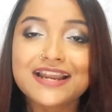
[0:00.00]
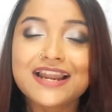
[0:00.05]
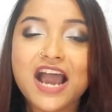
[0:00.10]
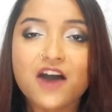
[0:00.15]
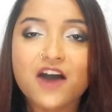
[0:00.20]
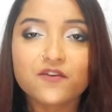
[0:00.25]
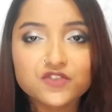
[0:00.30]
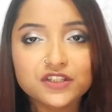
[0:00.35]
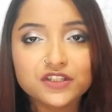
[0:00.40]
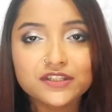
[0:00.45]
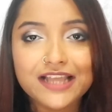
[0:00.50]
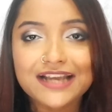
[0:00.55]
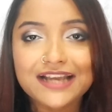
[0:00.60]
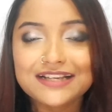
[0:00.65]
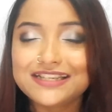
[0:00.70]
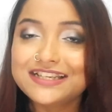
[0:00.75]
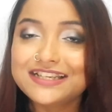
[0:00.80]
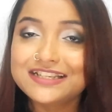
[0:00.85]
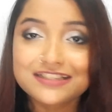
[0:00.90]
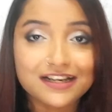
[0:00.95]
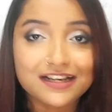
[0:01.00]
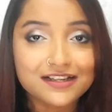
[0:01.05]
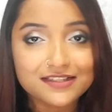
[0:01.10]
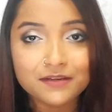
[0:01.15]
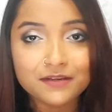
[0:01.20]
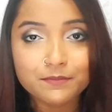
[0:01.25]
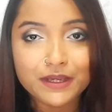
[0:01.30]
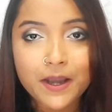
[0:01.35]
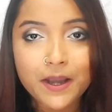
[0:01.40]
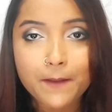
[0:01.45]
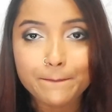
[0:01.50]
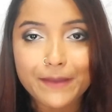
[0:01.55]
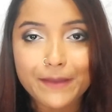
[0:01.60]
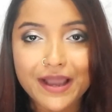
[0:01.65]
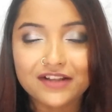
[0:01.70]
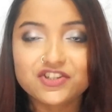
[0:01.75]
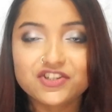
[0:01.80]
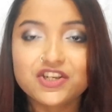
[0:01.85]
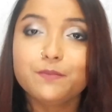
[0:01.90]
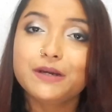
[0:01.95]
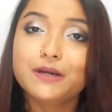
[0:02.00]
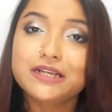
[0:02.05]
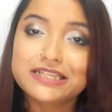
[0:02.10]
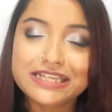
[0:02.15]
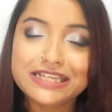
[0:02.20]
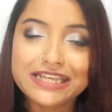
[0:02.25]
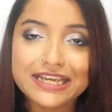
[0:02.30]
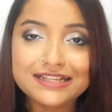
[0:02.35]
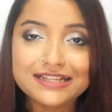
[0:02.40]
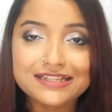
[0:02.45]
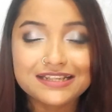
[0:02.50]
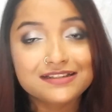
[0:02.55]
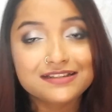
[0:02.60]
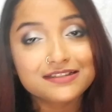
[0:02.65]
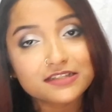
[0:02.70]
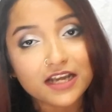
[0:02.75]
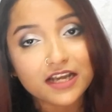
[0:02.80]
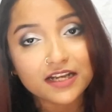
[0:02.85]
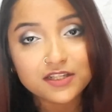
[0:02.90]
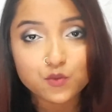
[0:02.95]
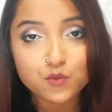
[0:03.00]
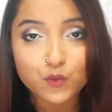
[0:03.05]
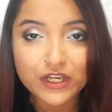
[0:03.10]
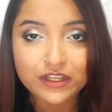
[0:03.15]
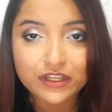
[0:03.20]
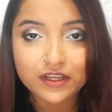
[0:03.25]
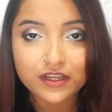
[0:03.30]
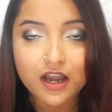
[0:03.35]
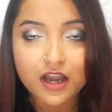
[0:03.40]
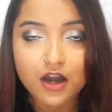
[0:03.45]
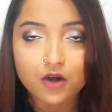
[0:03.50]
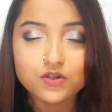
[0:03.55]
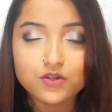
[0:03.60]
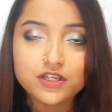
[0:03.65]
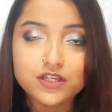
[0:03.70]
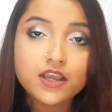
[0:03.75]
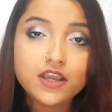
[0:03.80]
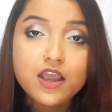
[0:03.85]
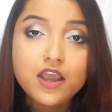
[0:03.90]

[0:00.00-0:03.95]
and after that it doesn't become patchy, but yes, it starts wearing out